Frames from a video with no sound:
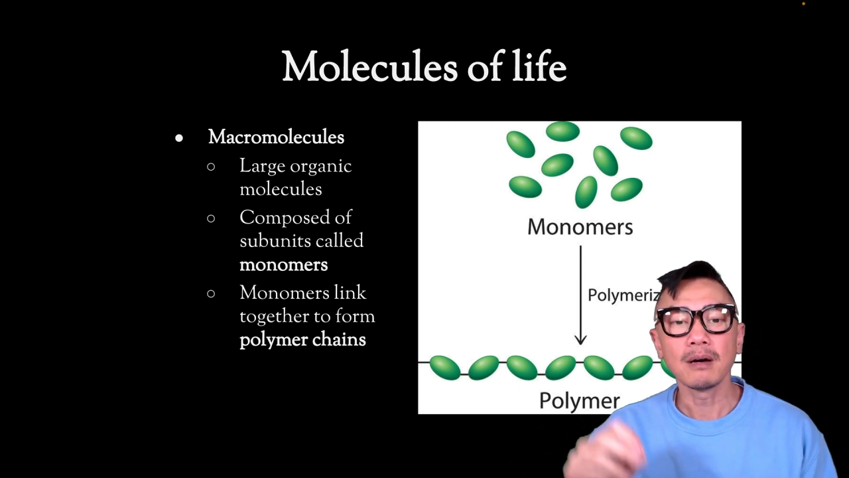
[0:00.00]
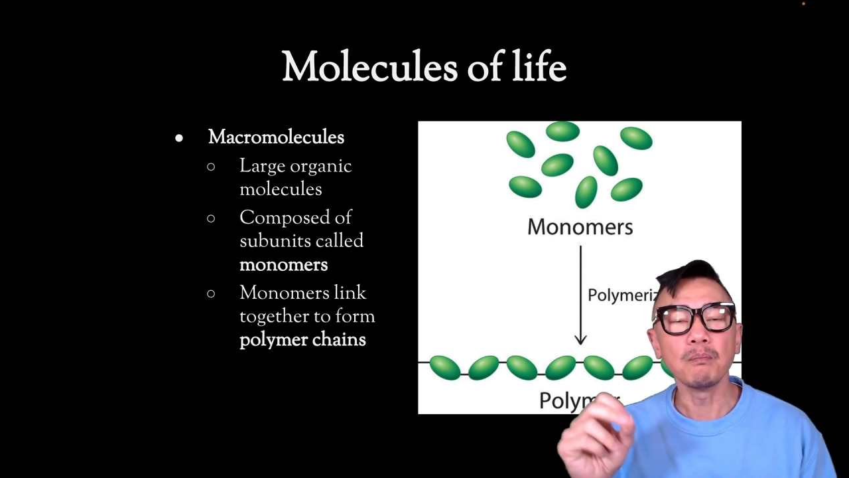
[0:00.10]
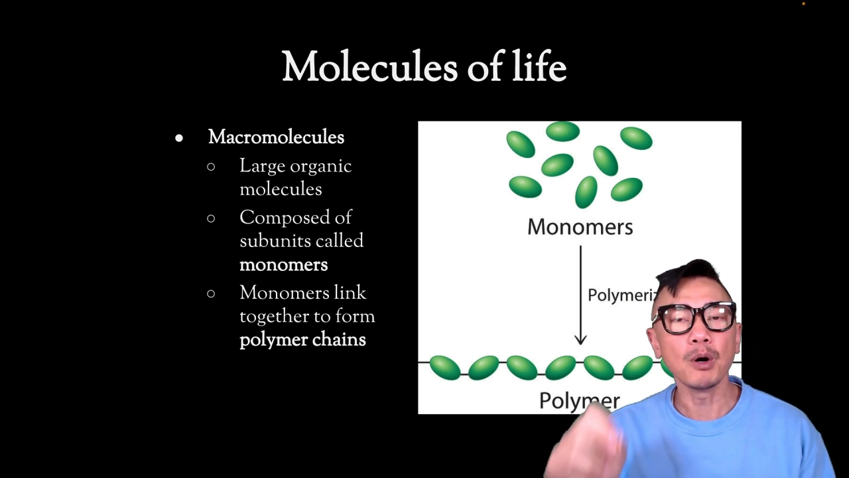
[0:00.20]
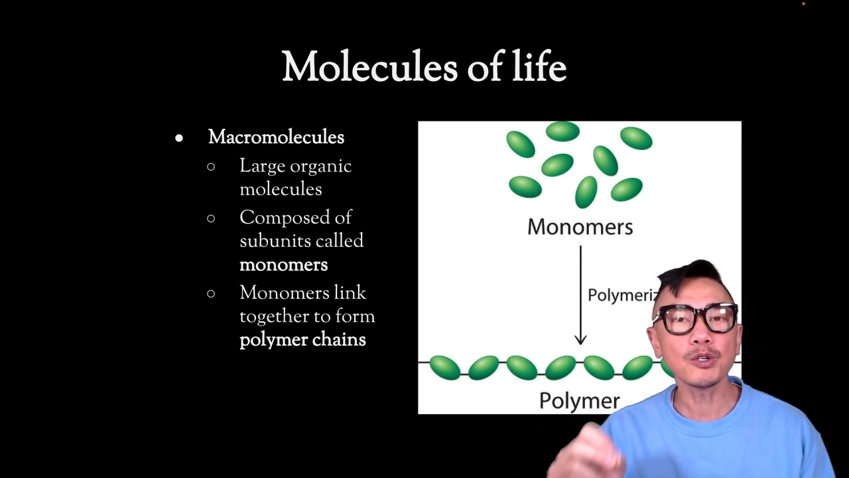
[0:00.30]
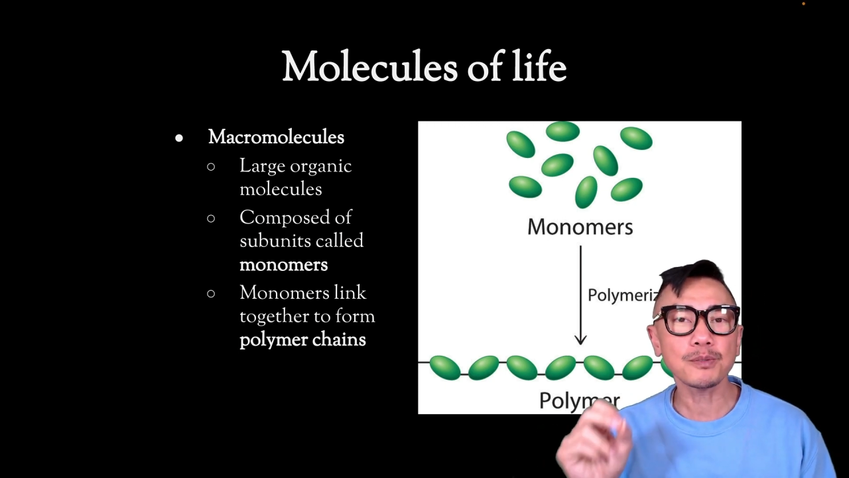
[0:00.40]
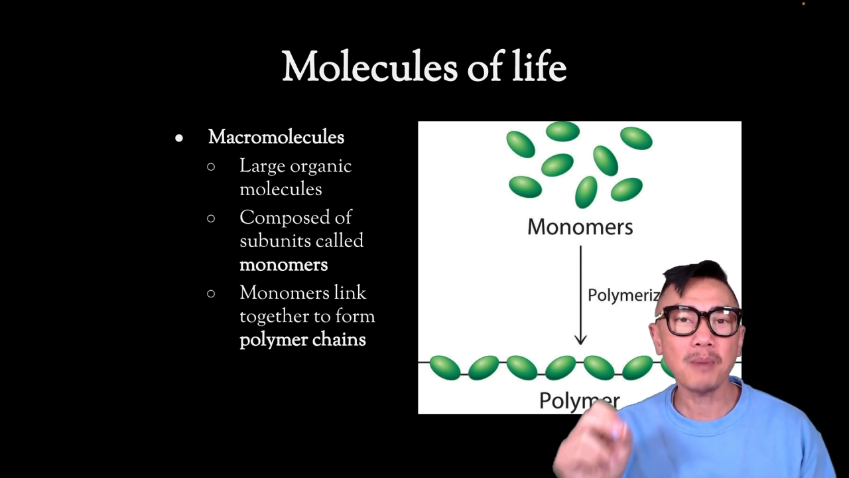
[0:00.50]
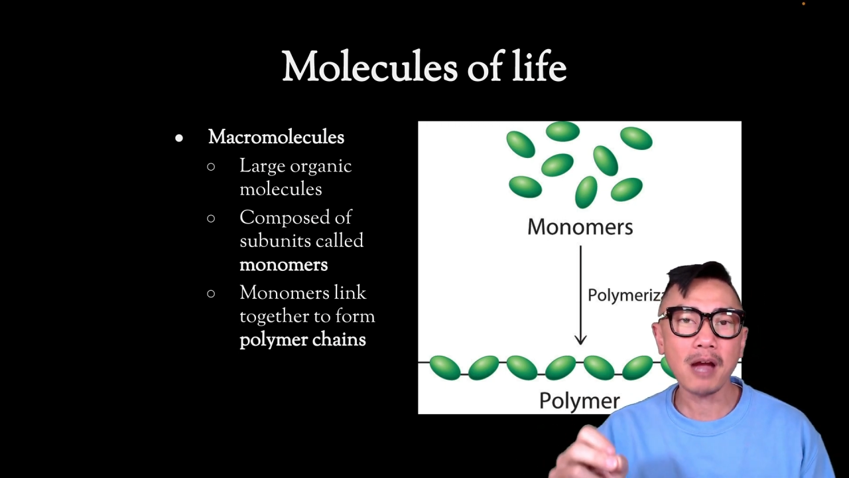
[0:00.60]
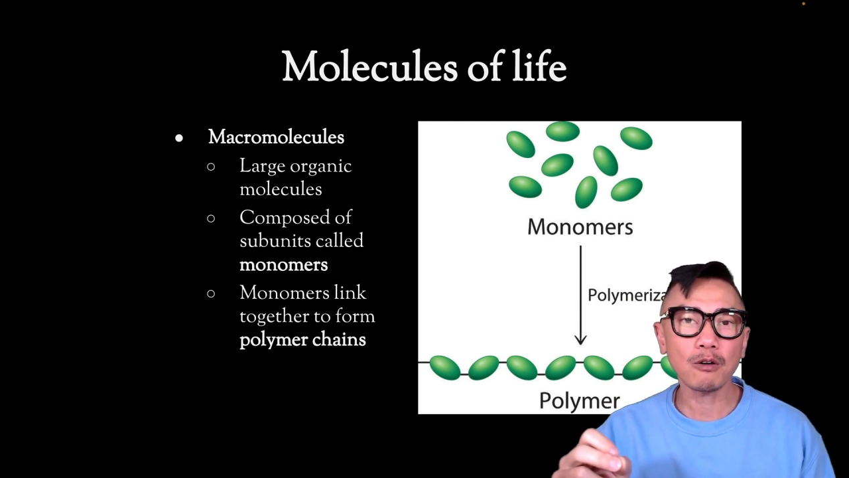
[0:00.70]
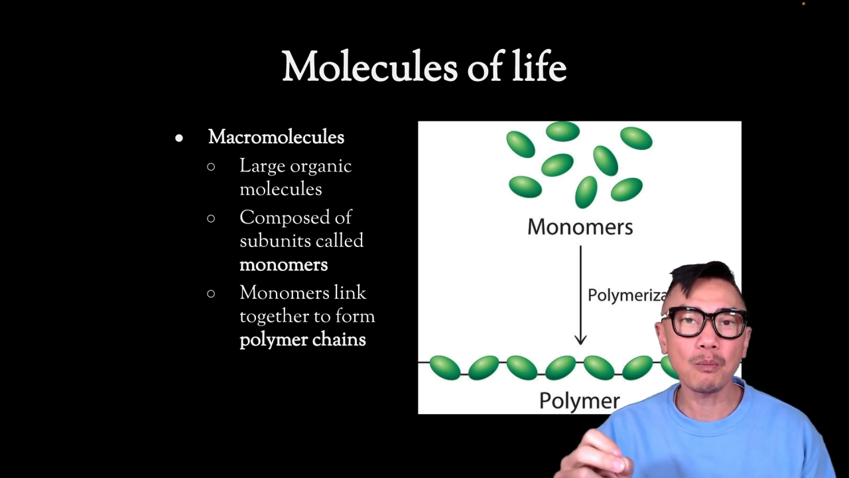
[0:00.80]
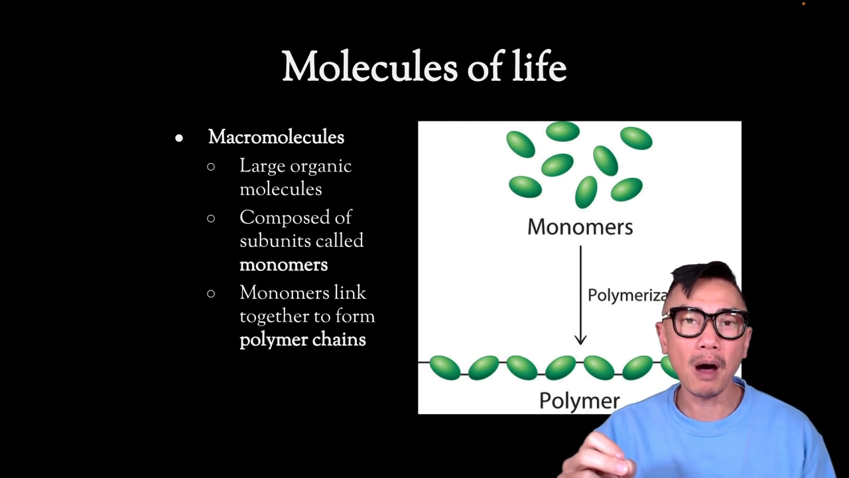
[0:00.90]
Most
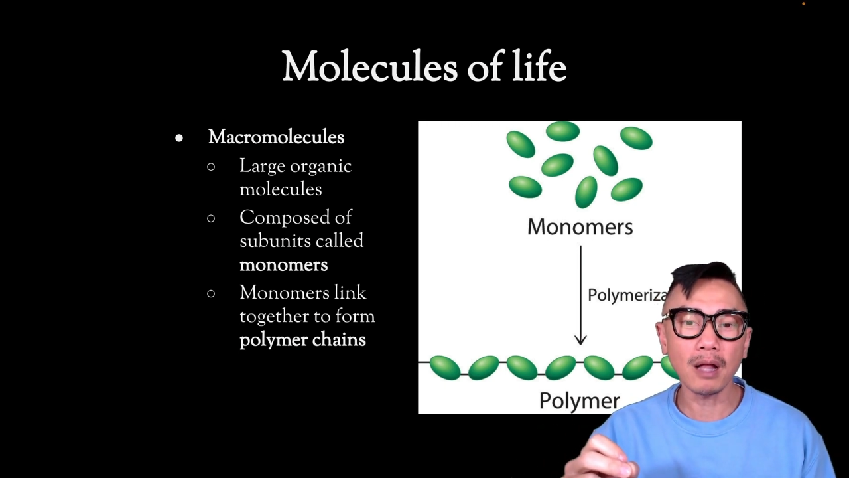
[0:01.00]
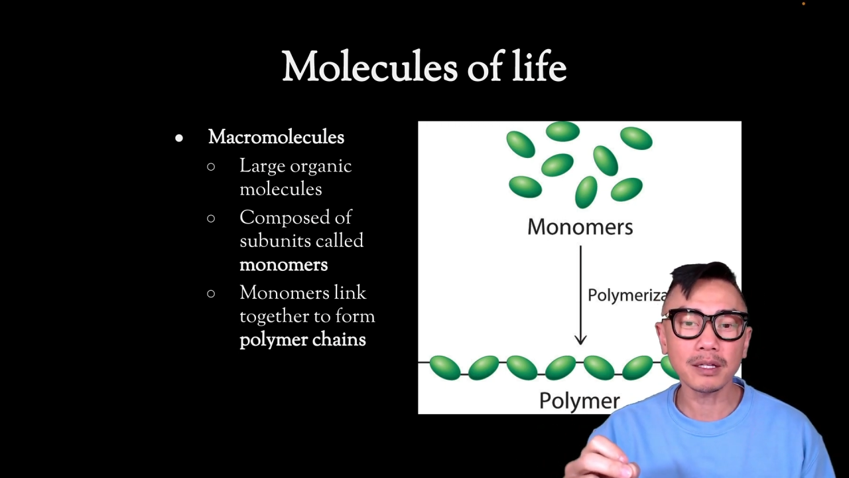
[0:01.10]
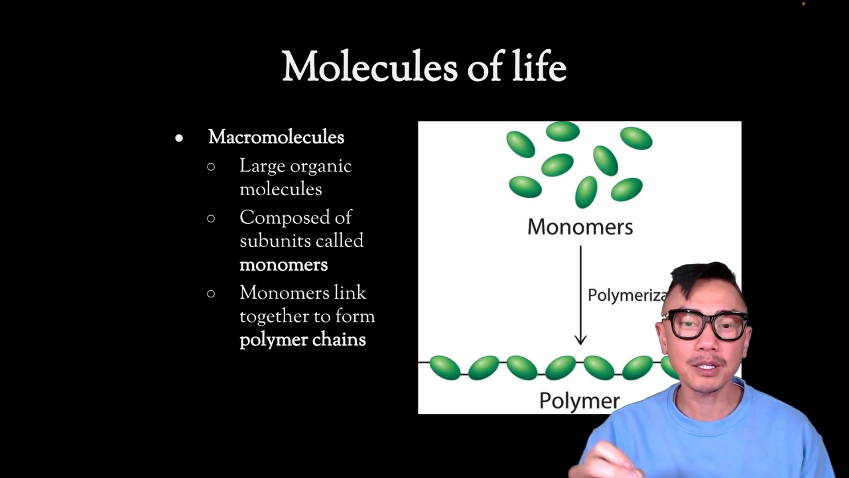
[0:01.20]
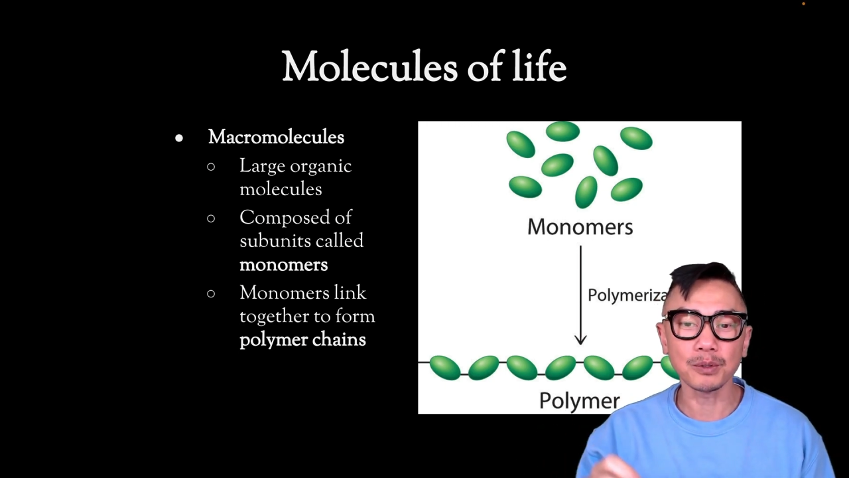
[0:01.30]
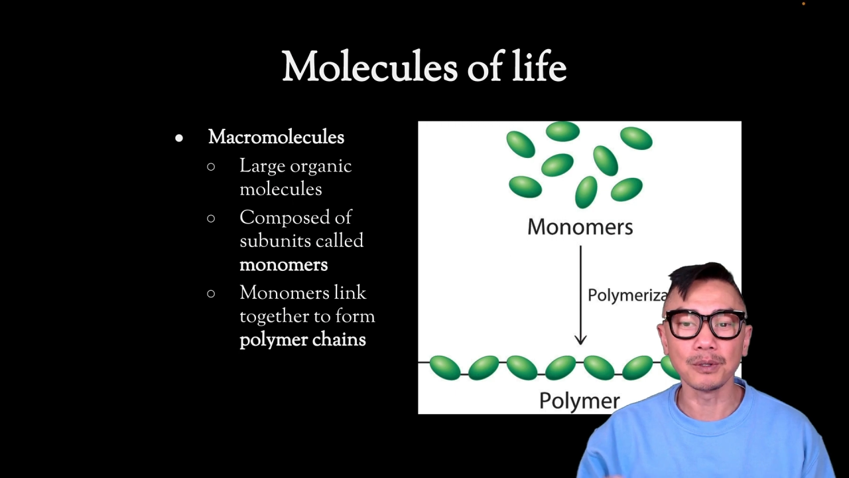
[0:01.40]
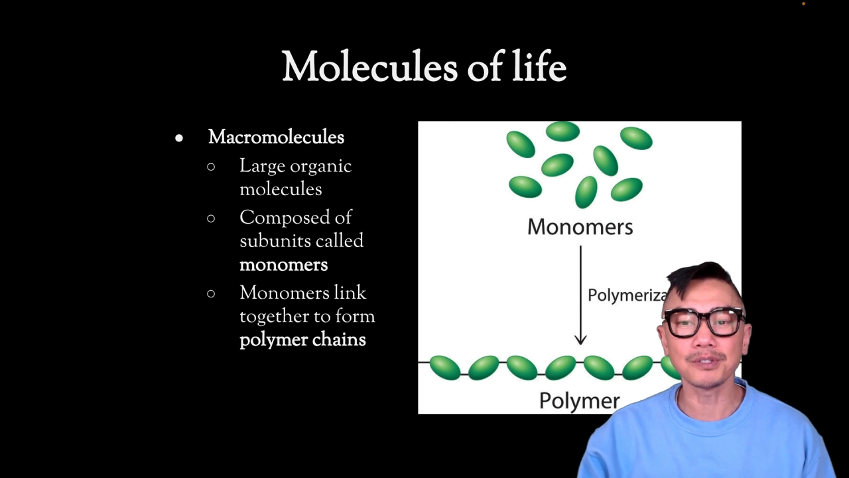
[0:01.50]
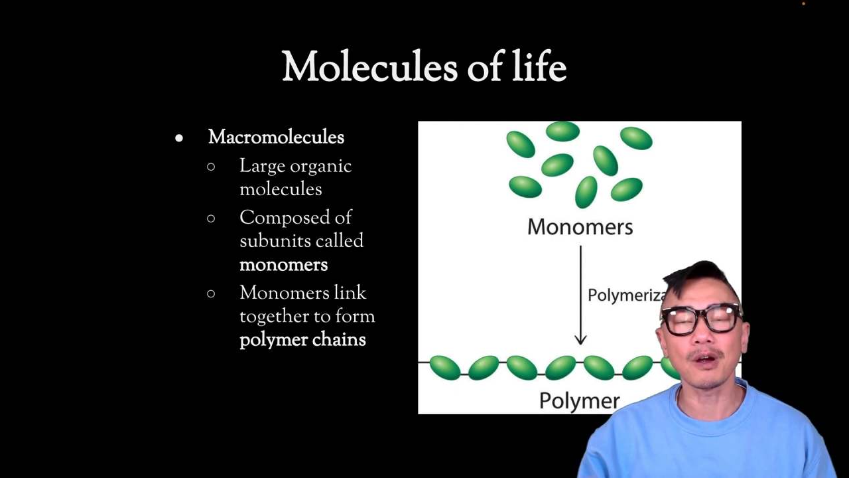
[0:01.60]
macromolecules